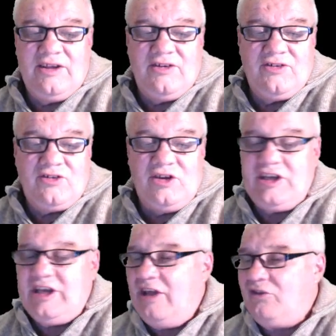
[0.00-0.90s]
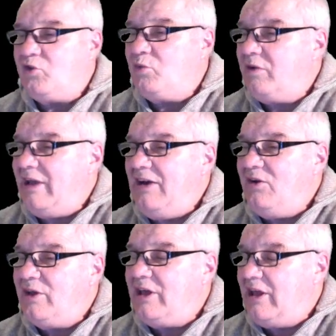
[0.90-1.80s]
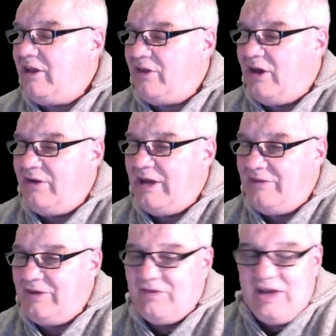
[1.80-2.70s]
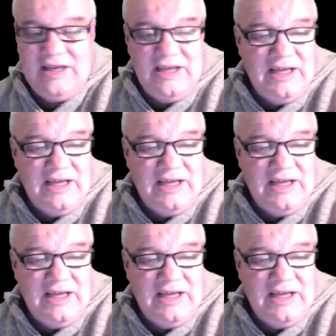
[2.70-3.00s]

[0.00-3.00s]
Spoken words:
City Council plan, although, however,